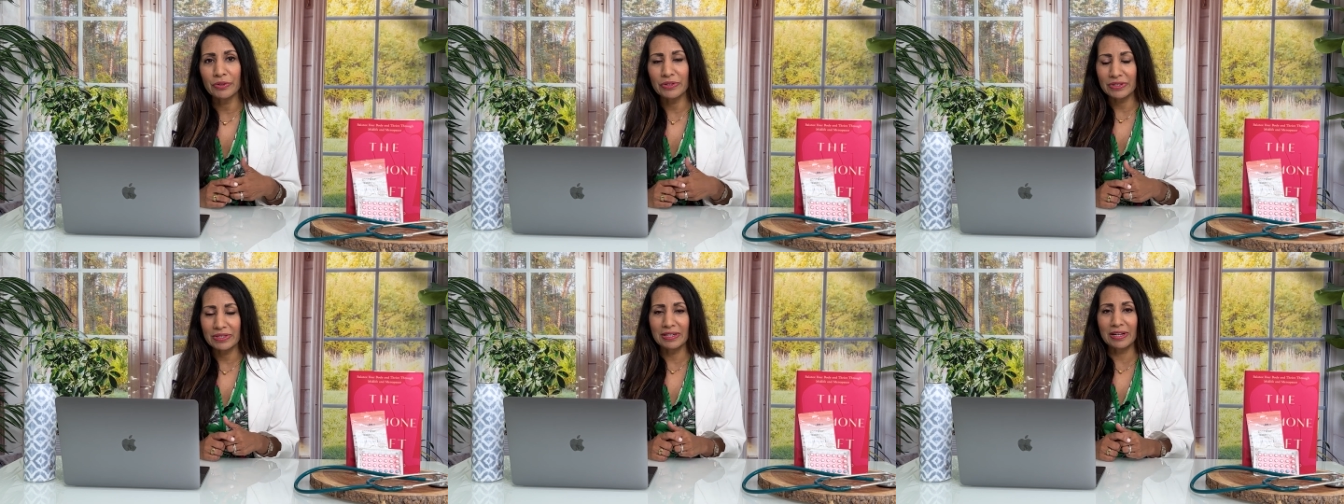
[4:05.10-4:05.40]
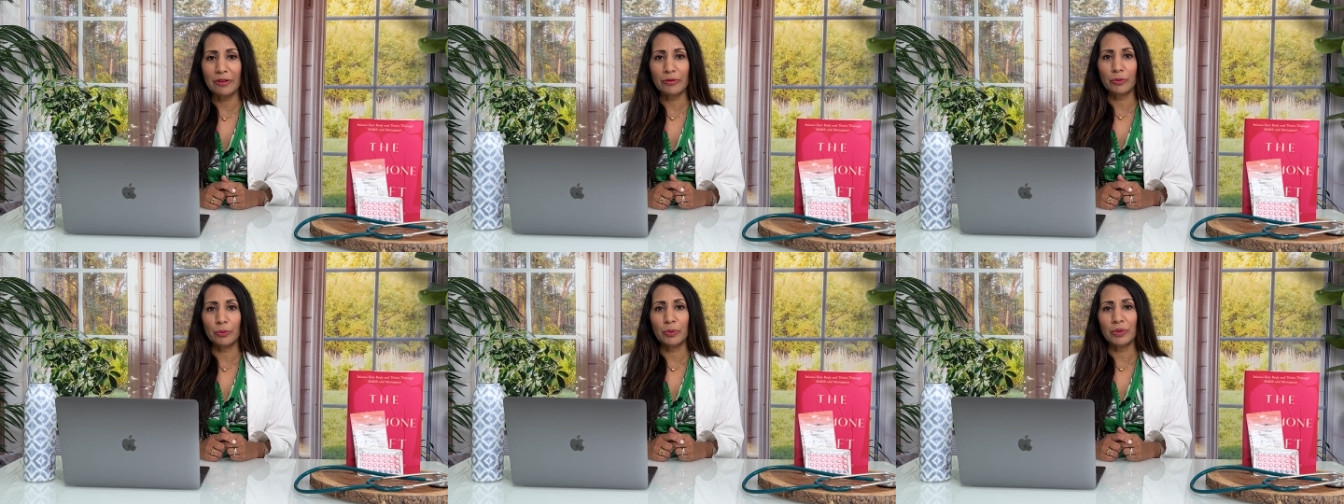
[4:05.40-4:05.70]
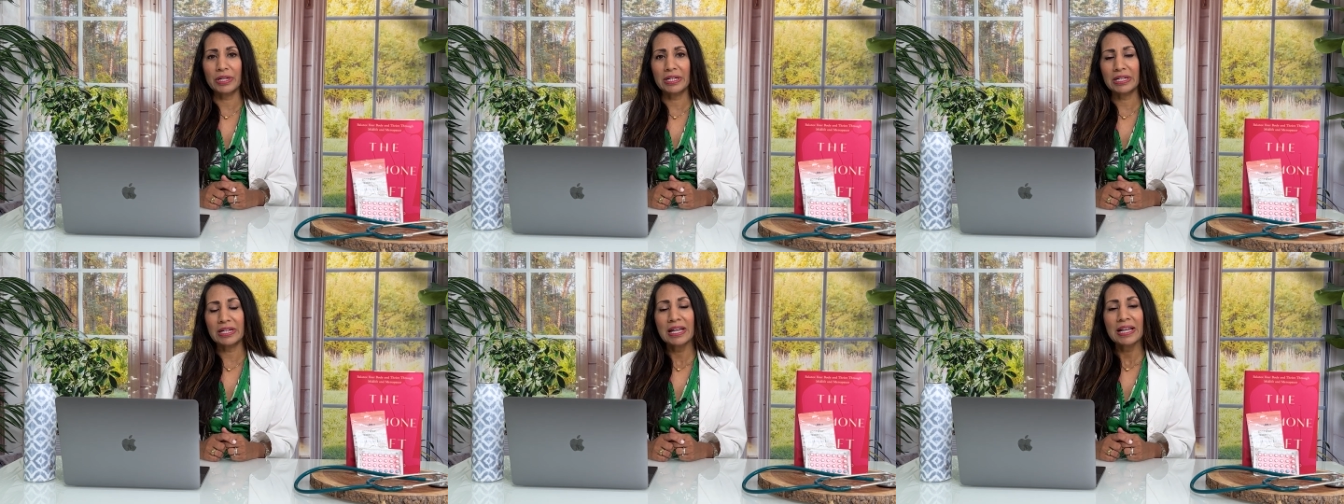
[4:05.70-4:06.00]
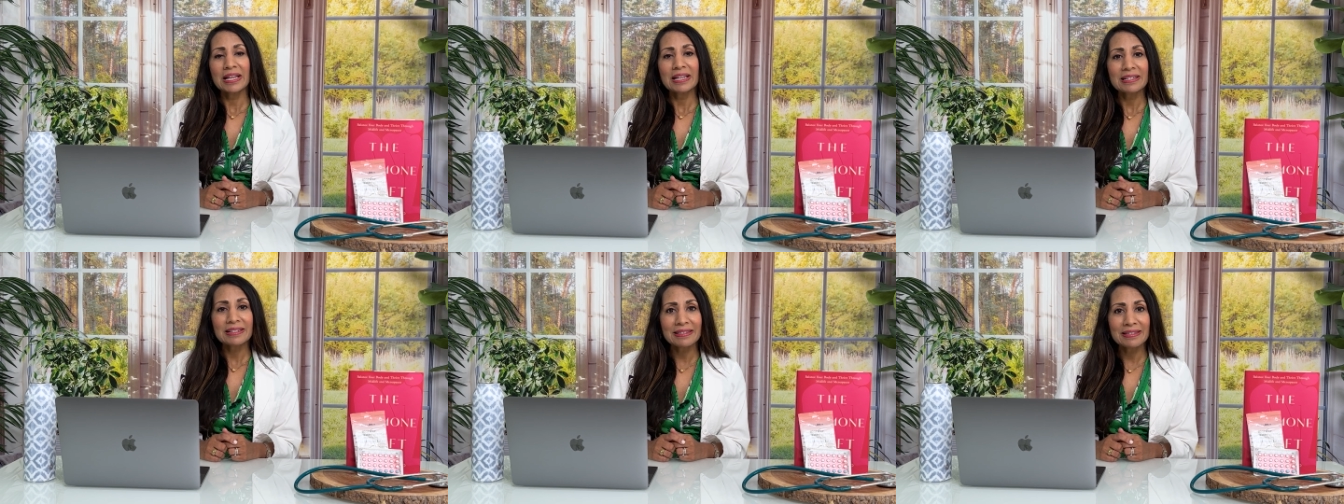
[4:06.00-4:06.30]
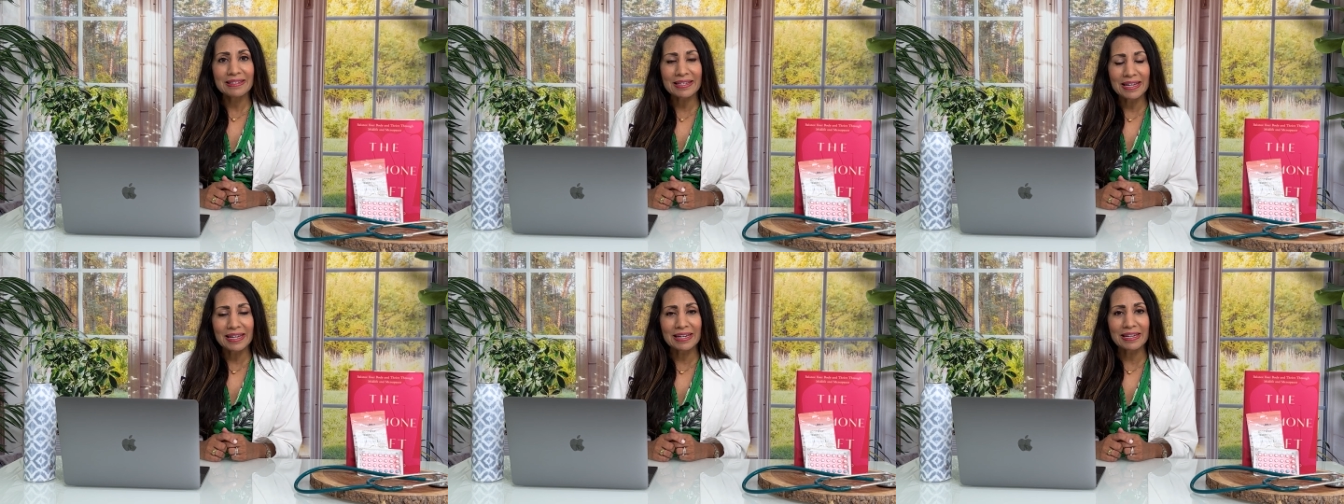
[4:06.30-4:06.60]
is another one,
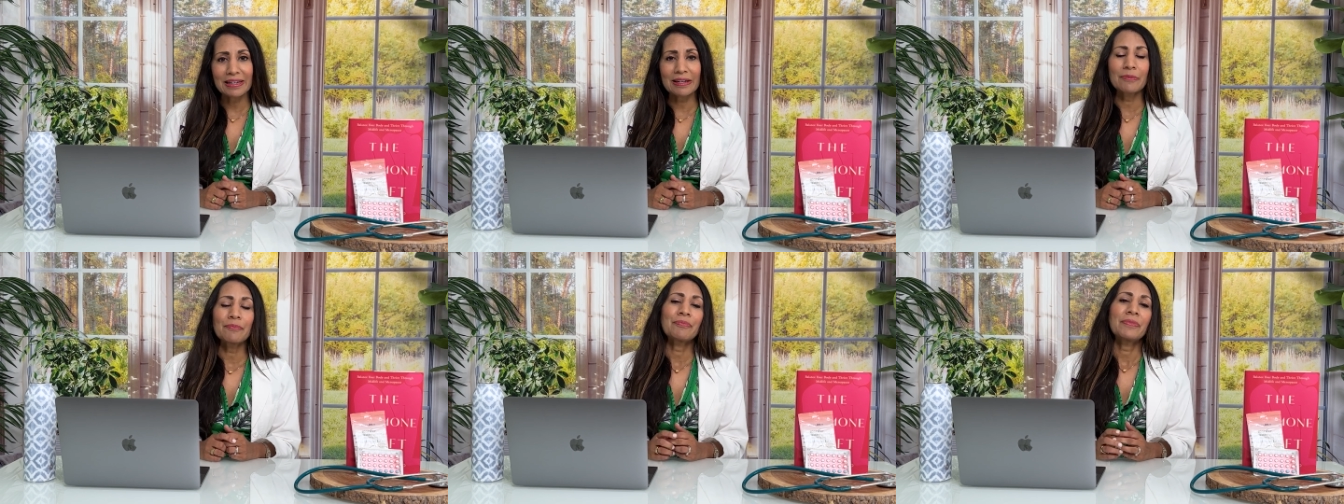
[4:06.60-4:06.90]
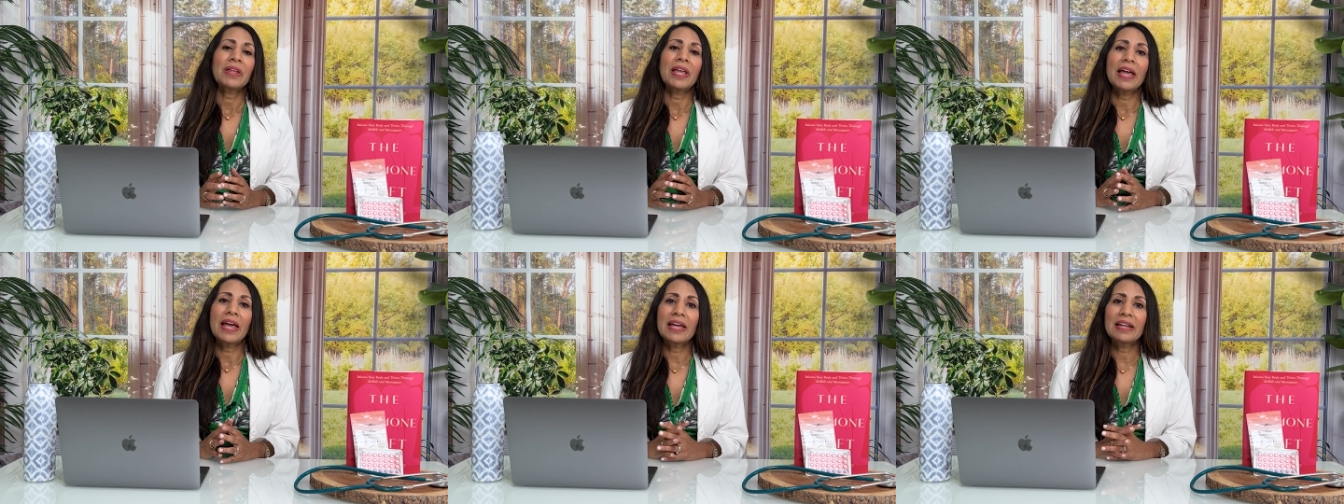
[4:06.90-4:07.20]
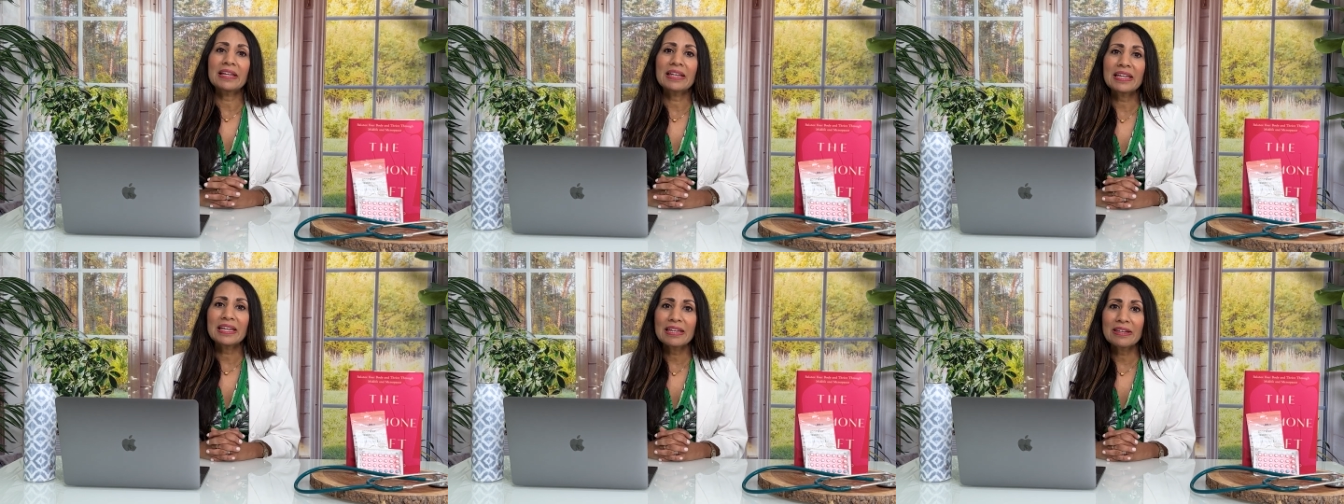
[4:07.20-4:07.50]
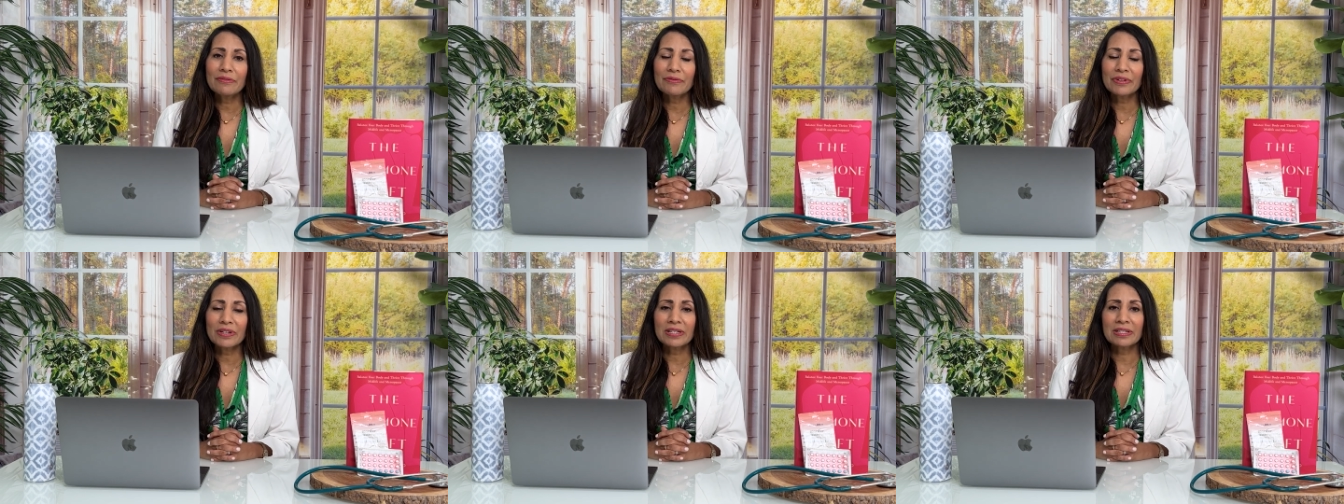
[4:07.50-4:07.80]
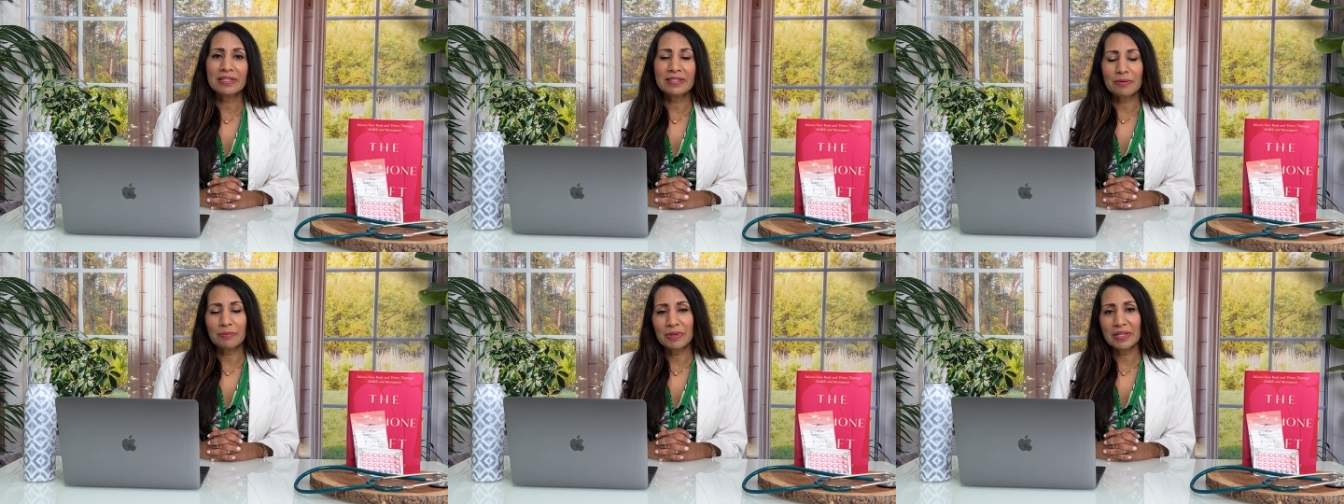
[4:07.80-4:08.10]
zinc, and even
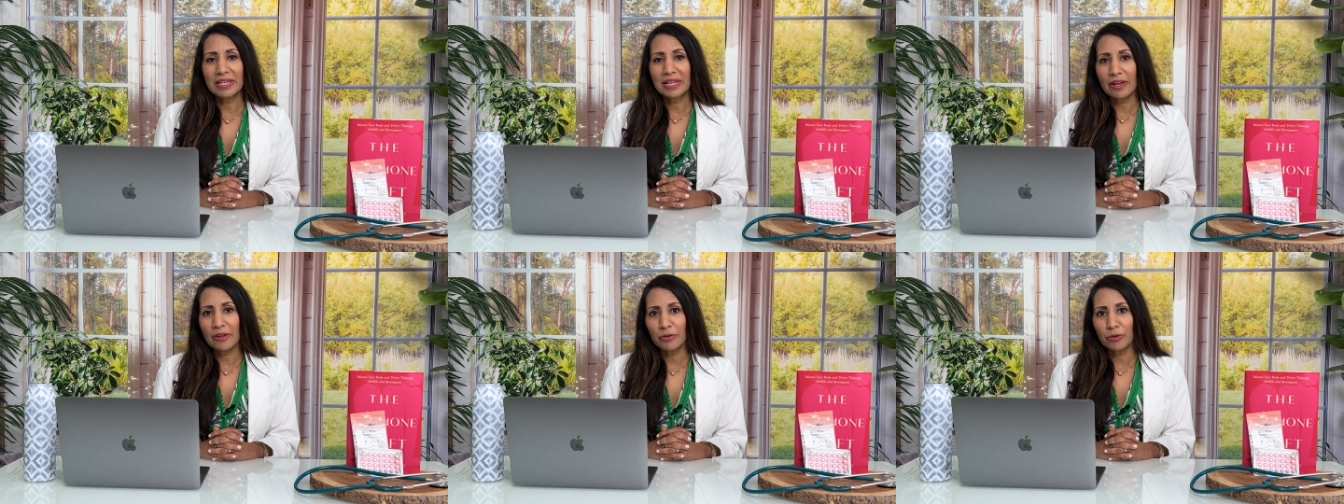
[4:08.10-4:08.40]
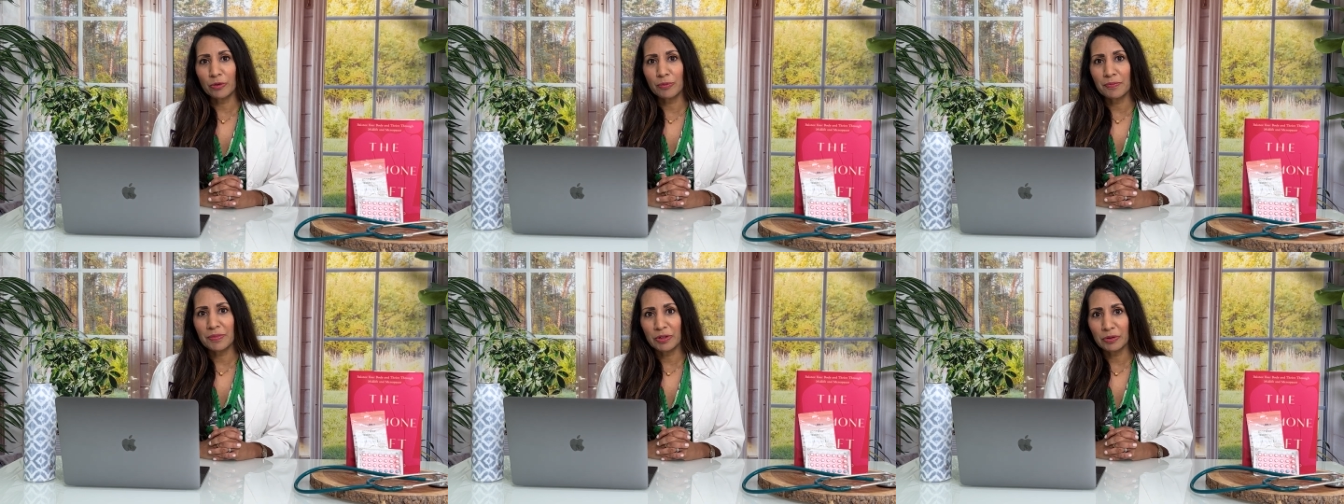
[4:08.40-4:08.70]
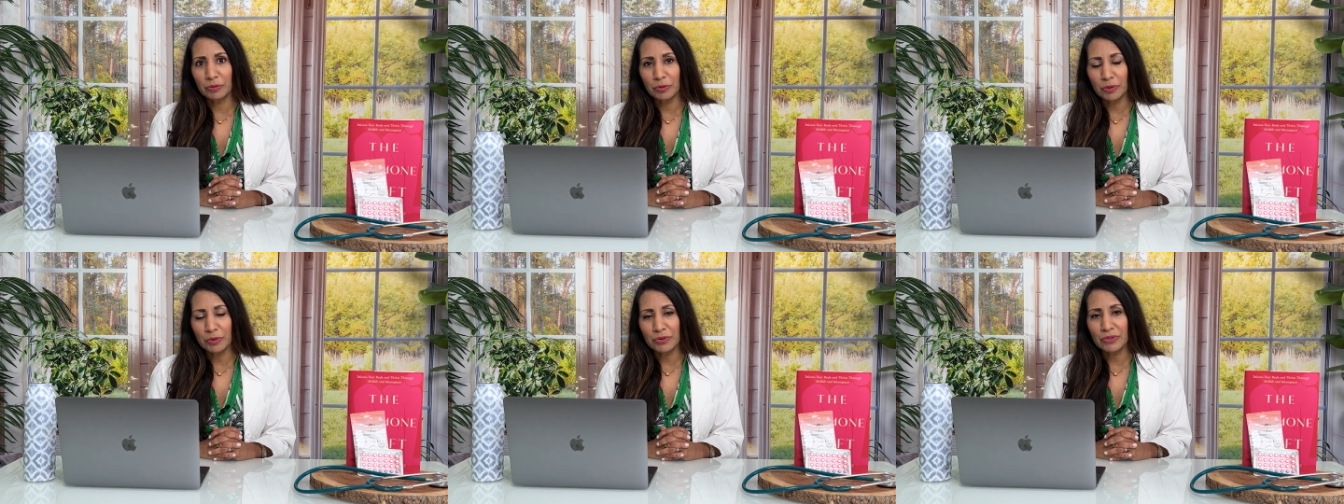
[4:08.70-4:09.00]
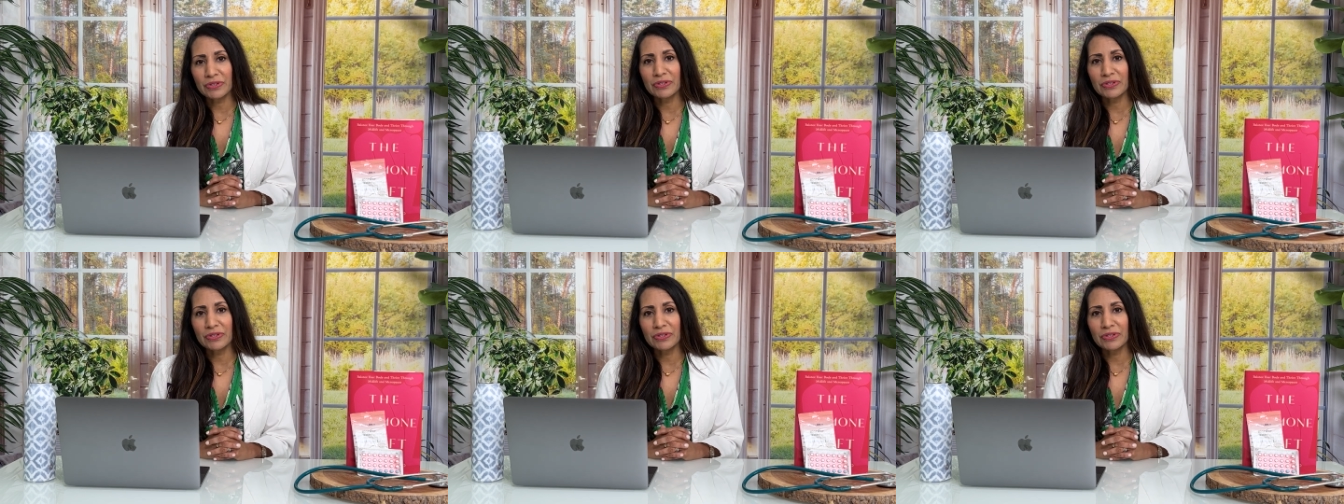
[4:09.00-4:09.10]
some of the other minerals.